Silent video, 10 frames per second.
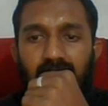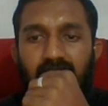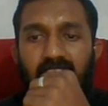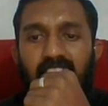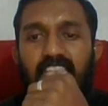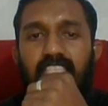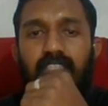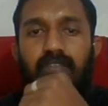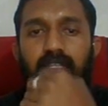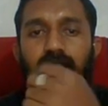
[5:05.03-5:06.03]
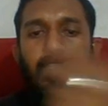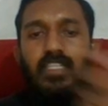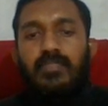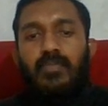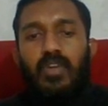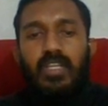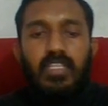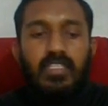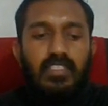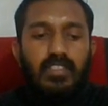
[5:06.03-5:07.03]
King G7, it's
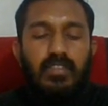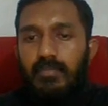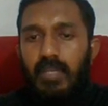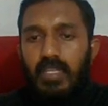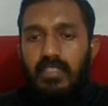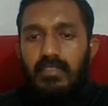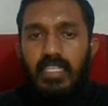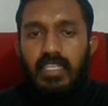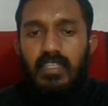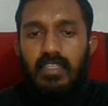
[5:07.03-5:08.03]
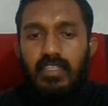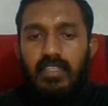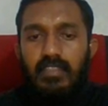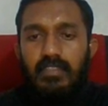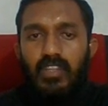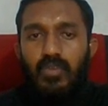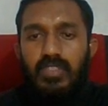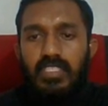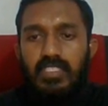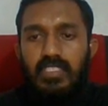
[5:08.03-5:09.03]
pointless by checking here, Rook
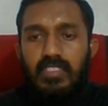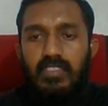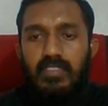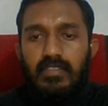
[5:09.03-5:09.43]
G6.